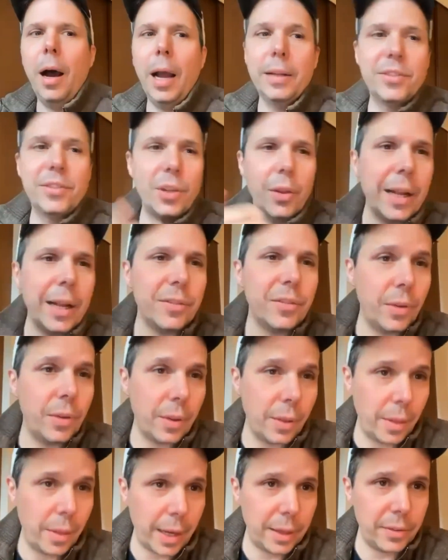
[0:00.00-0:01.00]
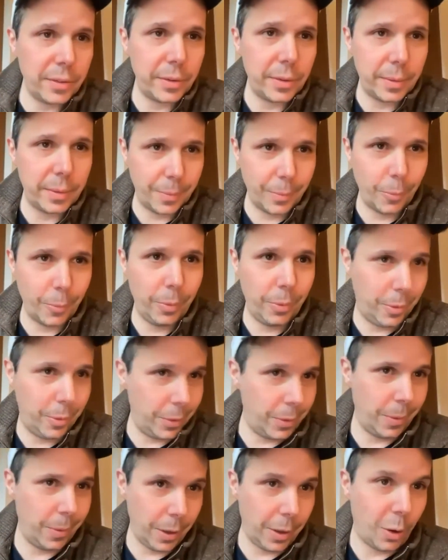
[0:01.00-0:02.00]
And so that's
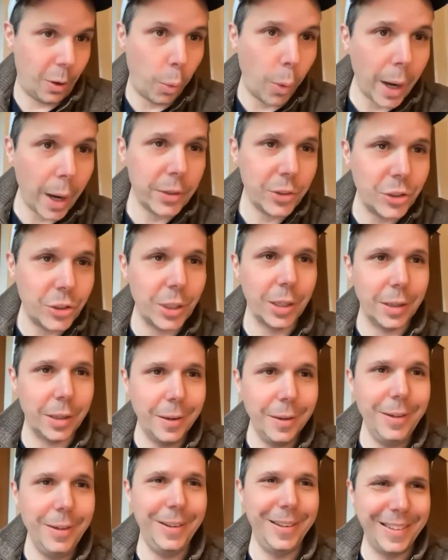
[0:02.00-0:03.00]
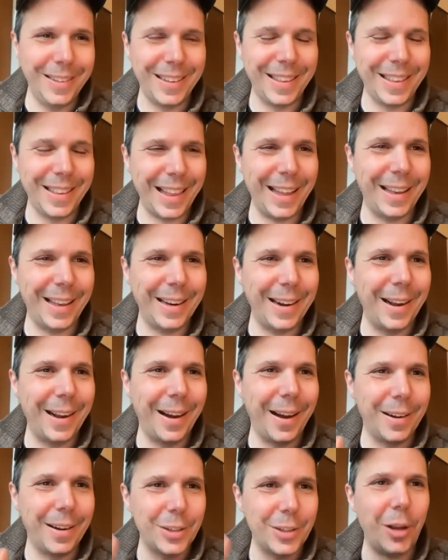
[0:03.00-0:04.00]
the question that
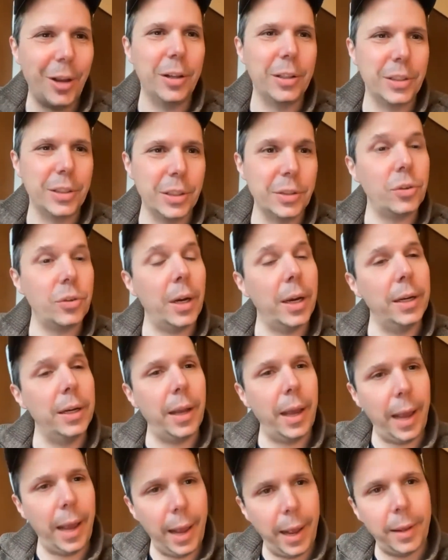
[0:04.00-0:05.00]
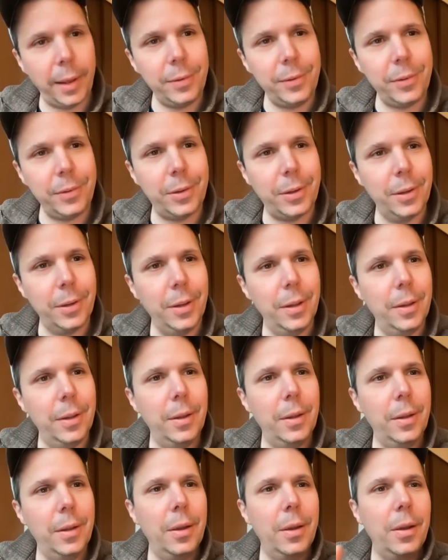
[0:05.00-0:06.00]
ontology is trying to ask.
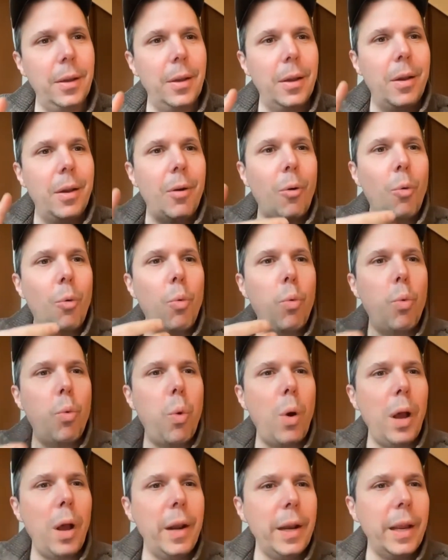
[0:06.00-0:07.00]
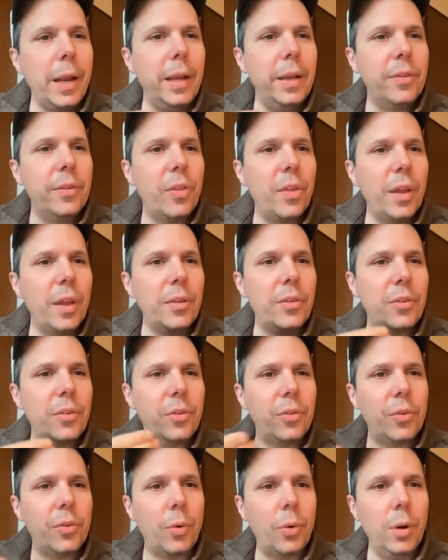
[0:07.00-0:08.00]
What is this
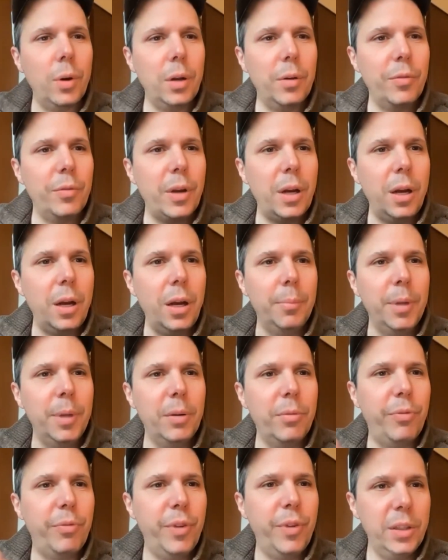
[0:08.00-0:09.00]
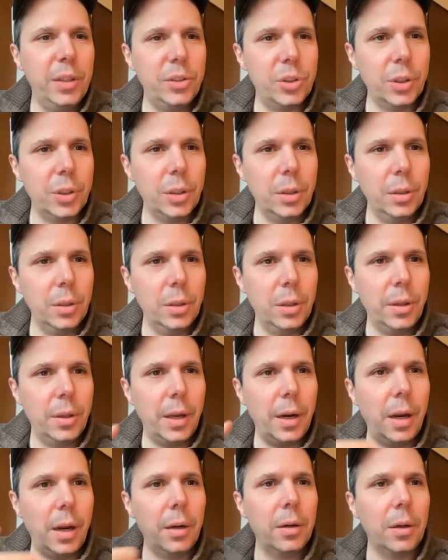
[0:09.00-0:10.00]
sort of common feature that
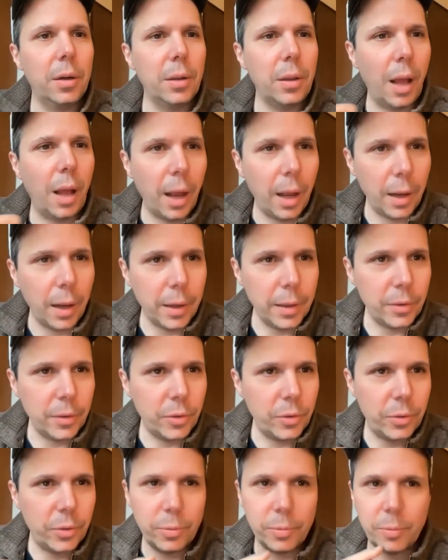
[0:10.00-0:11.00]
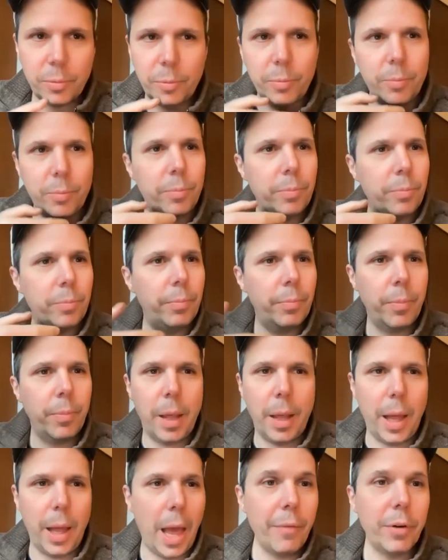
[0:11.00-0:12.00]
underlies
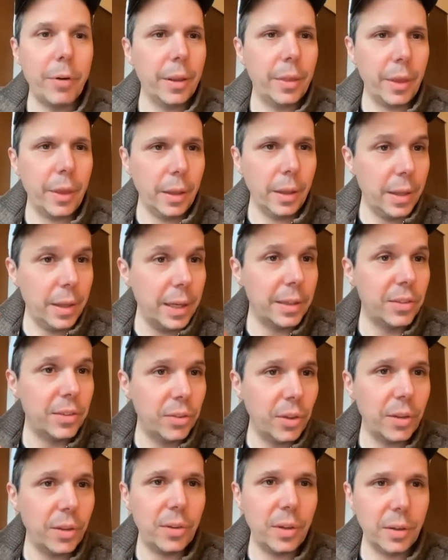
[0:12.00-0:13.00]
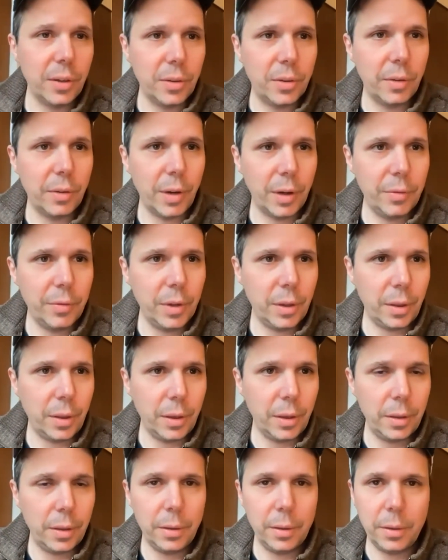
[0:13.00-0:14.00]
everything, the existence of
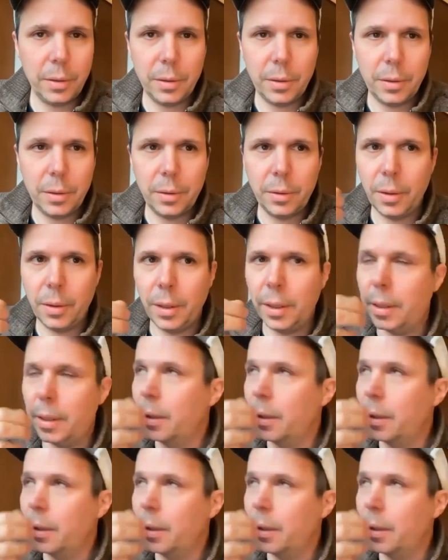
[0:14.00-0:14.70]
everything, right?